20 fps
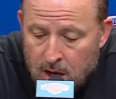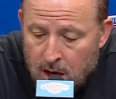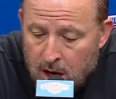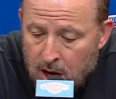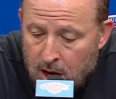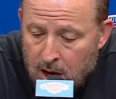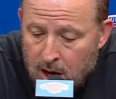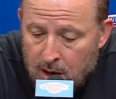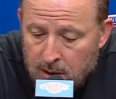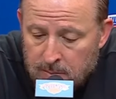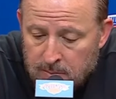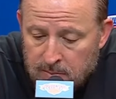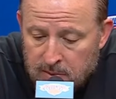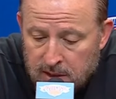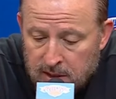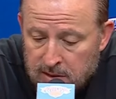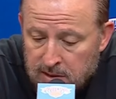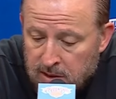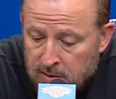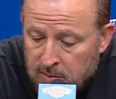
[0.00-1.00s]

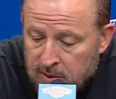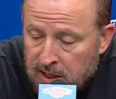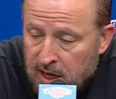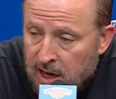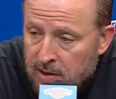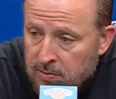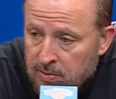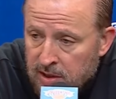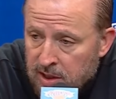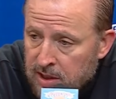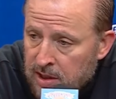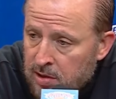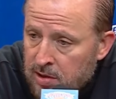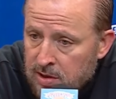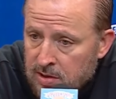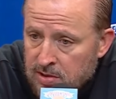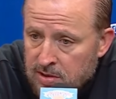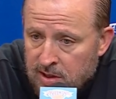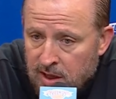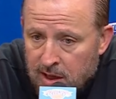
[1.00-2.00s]
And then we got really
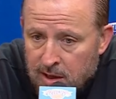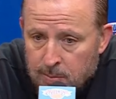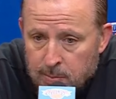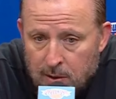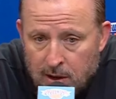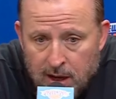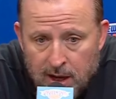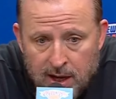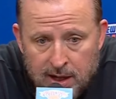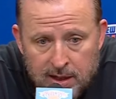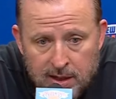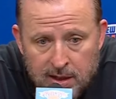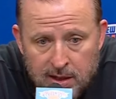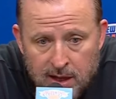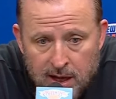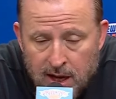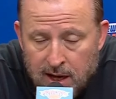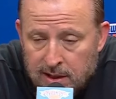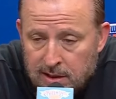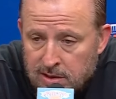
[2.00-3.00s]
good center play
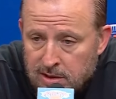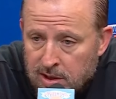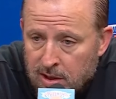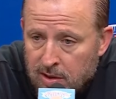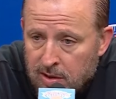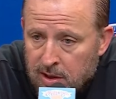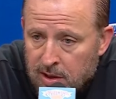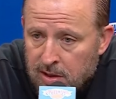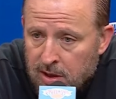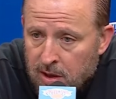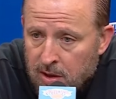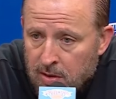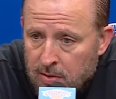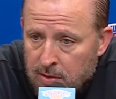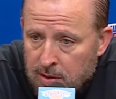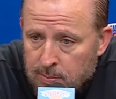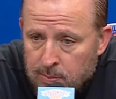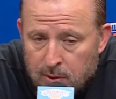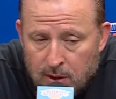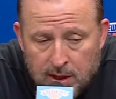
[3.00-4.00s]
out of
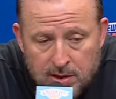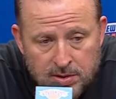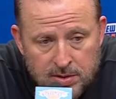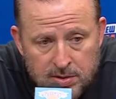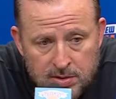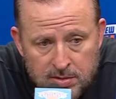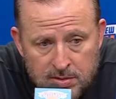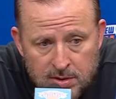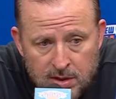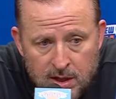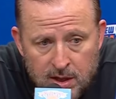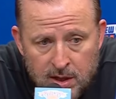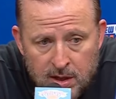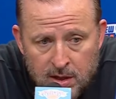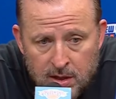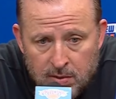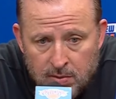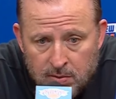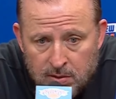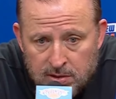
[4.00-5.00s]
Jericho and Precious,
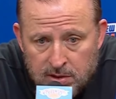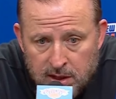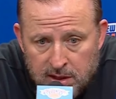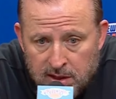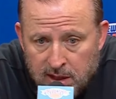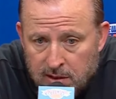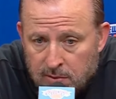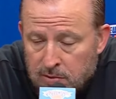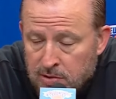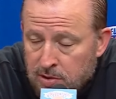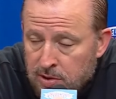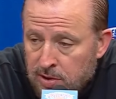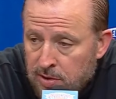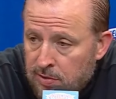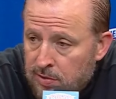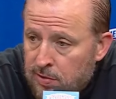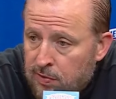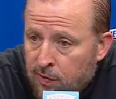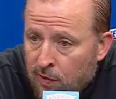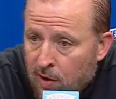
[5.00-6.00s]
which I think was
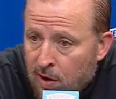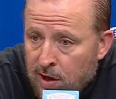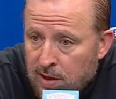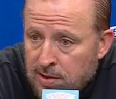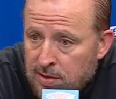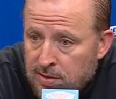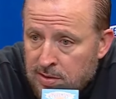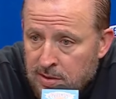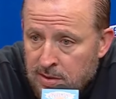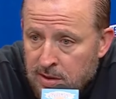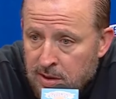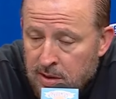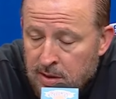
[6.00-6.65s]
huge for us.